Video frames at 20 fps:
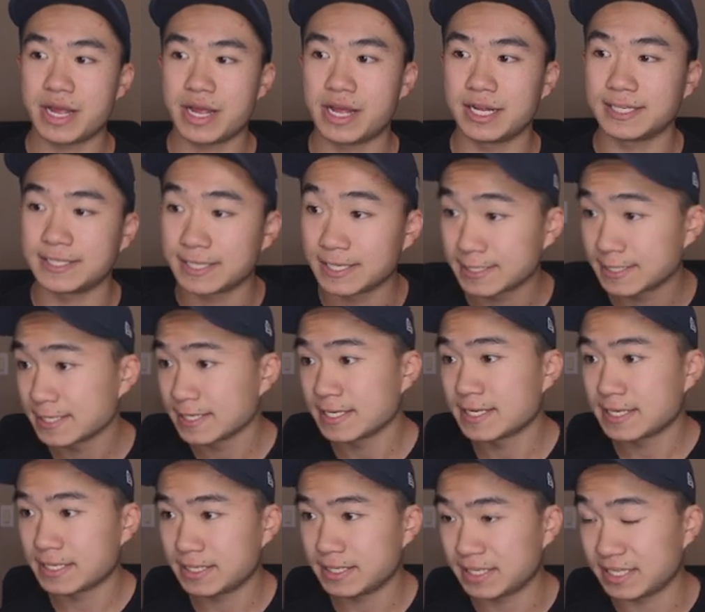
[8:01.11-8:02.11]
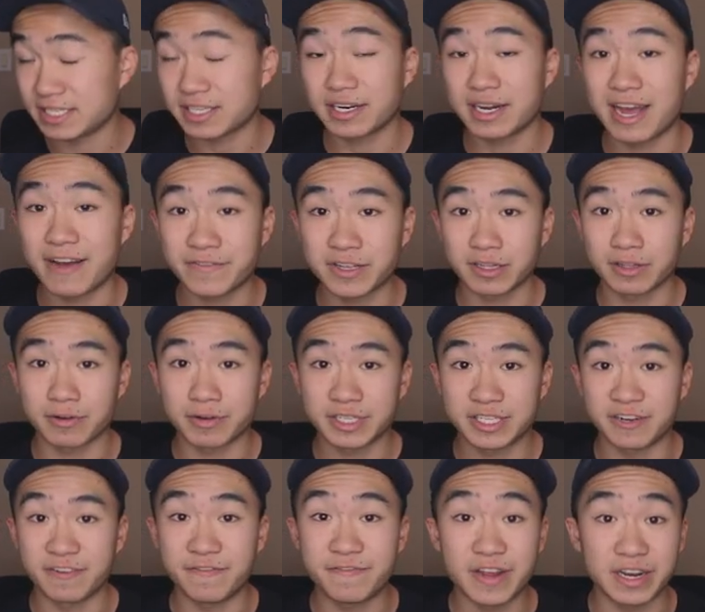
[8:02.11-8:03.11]
and he's gonna have to learn
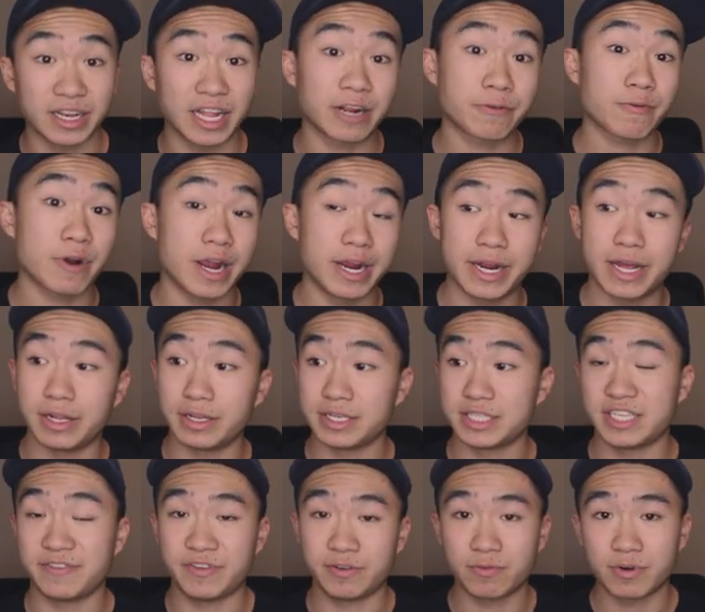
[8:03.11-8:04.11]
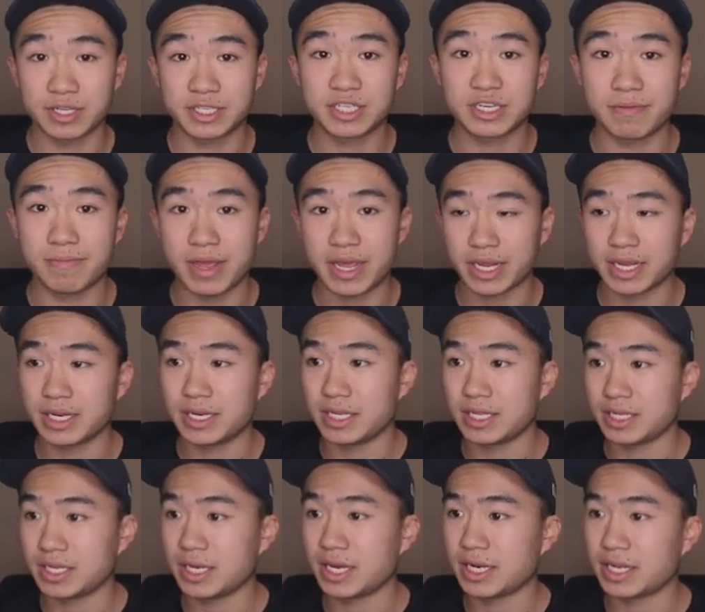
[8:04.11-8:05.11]
to defend like Ryan Ellis if he wants to make it
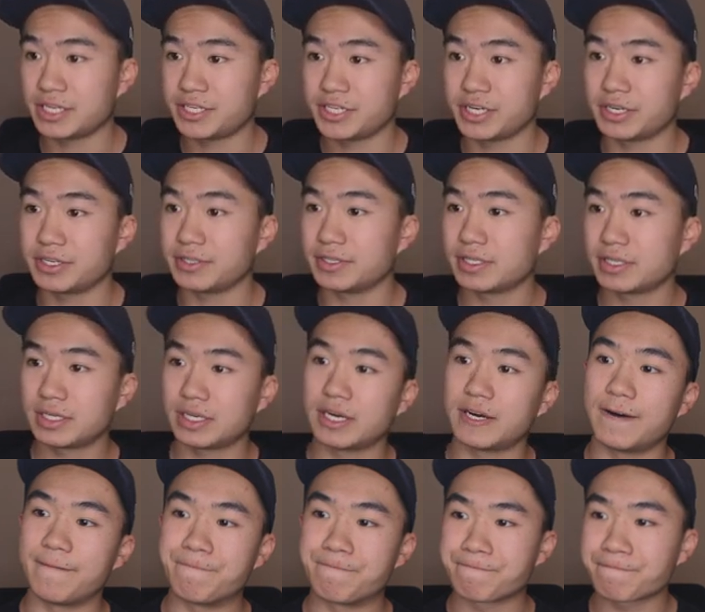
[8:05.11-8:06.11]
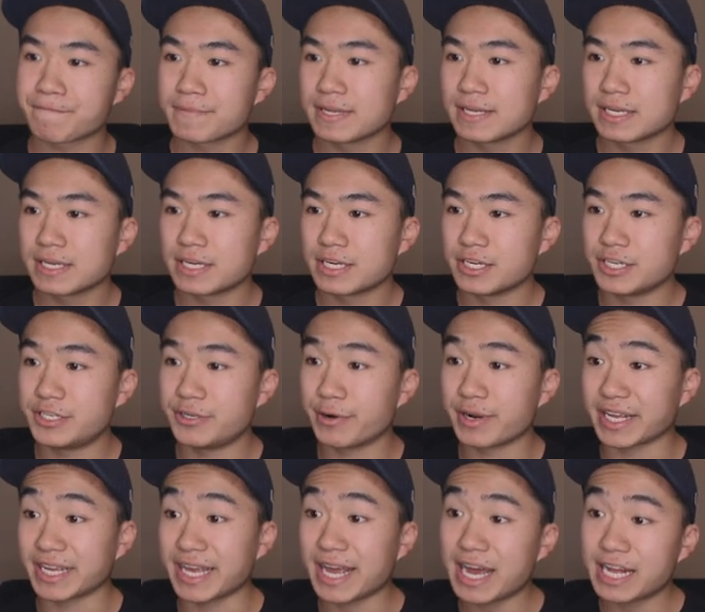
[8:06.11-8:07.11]
in the N H L. Um,
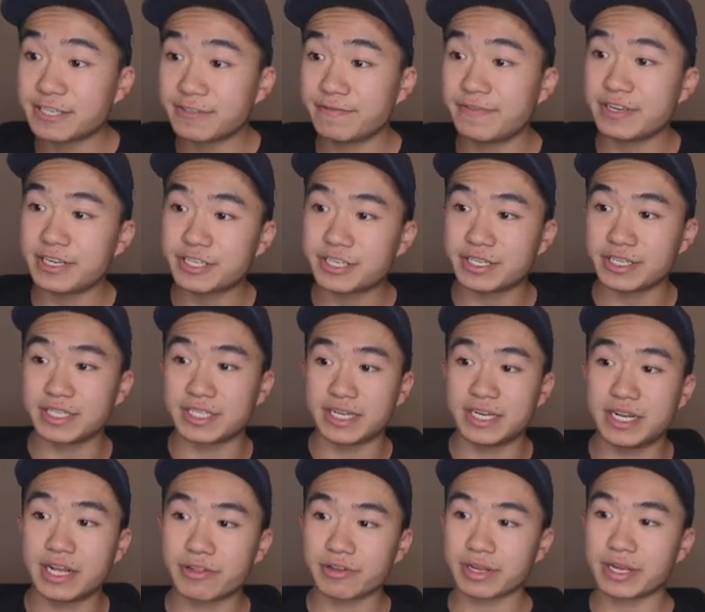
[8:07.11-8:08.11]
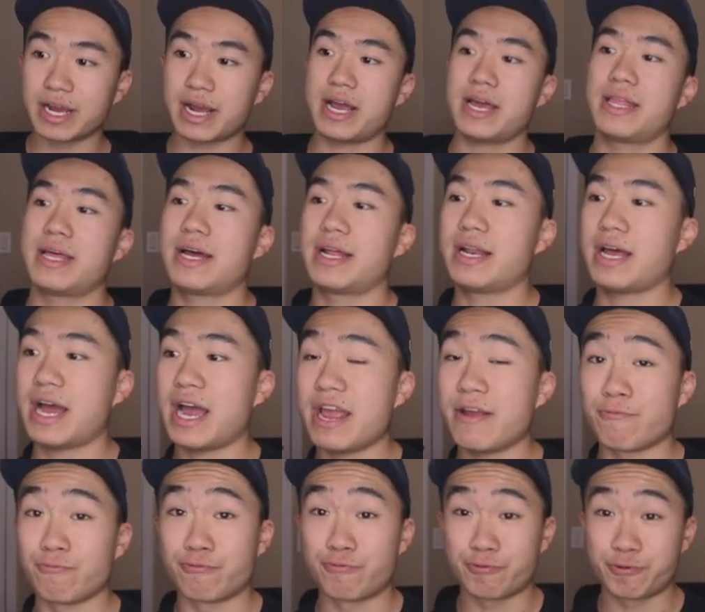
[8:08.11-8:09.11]
Jonah Gadjovich is another guy that
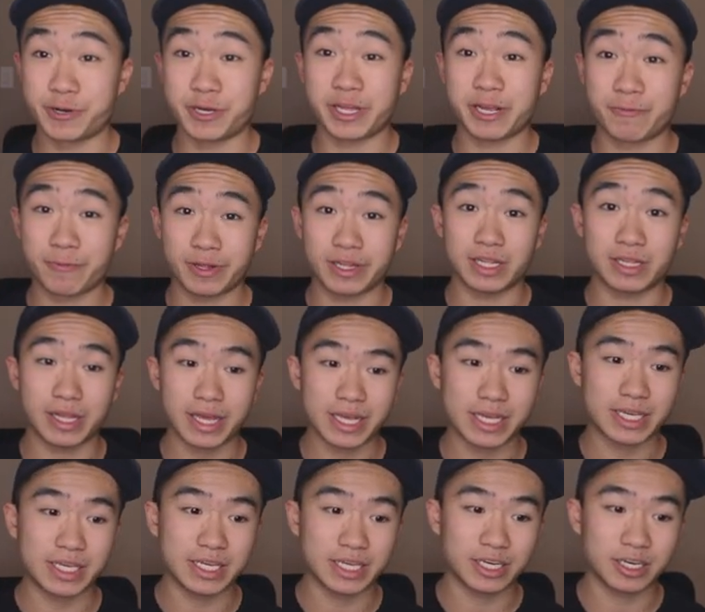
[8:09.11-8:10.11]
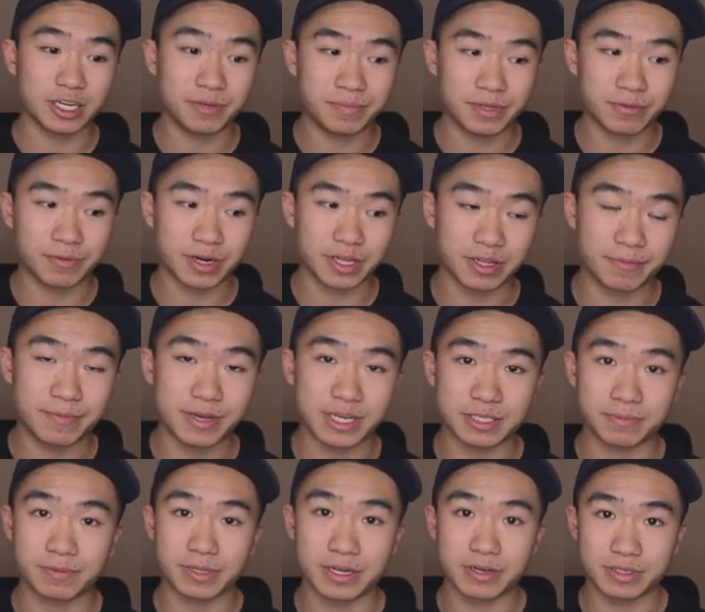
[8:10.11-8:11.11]
I really, really like. He could be one of the
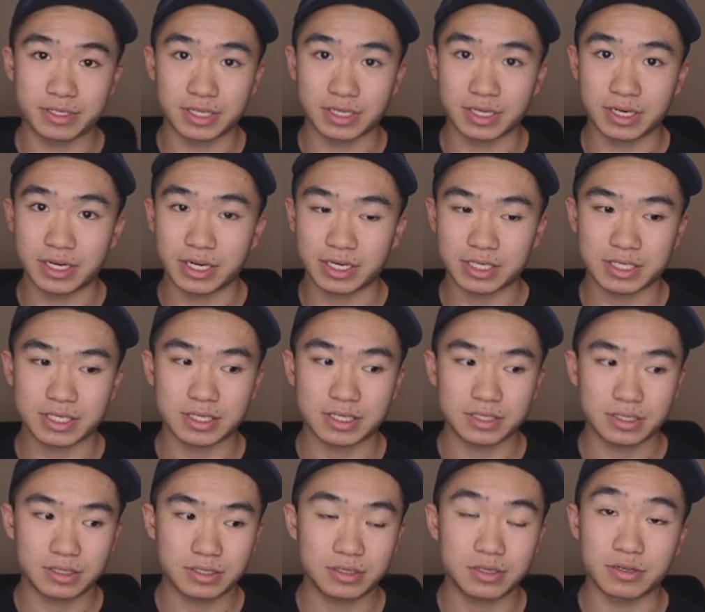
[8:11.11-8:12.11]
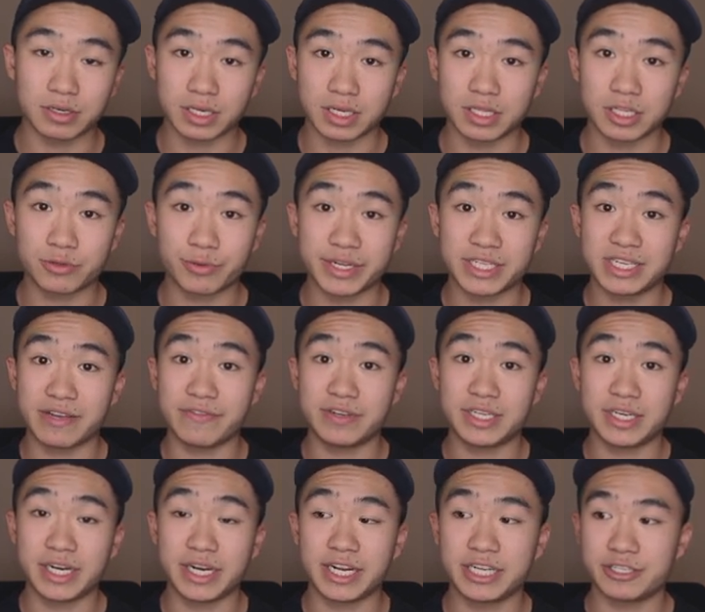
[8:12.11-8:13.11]
best players the Canucks took in the twenty
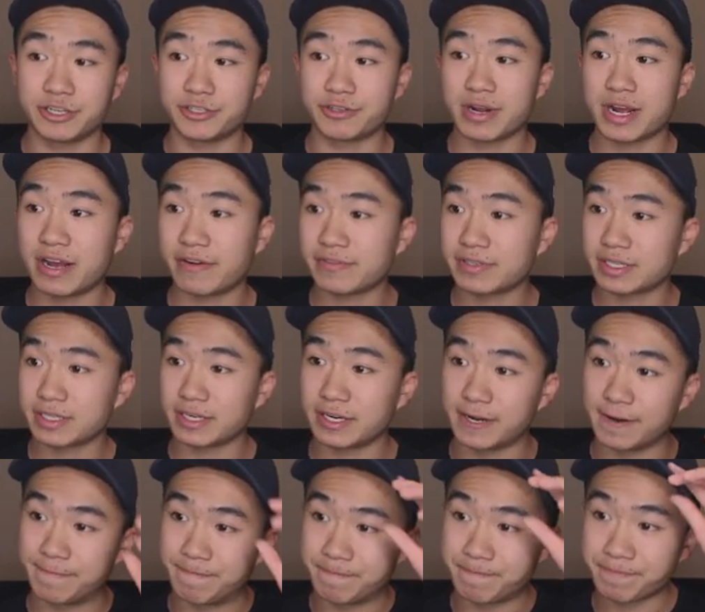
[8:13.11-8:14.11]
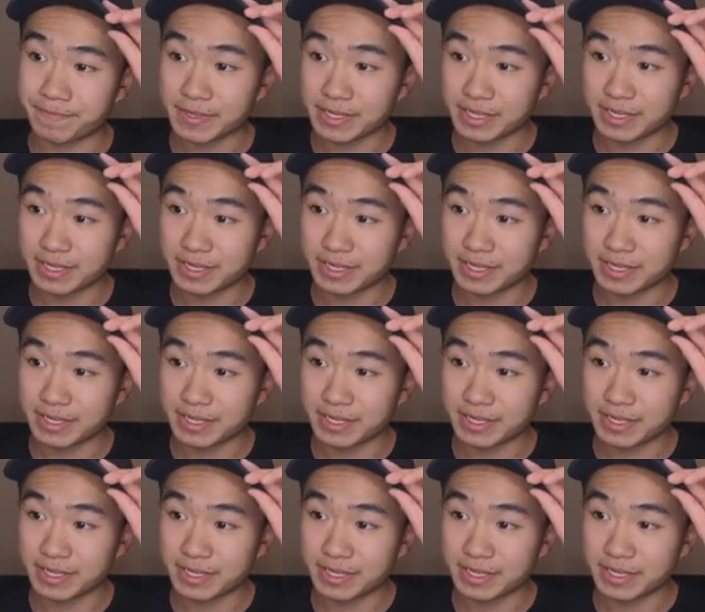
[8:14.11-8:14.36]
seventeen N H L draft. Um,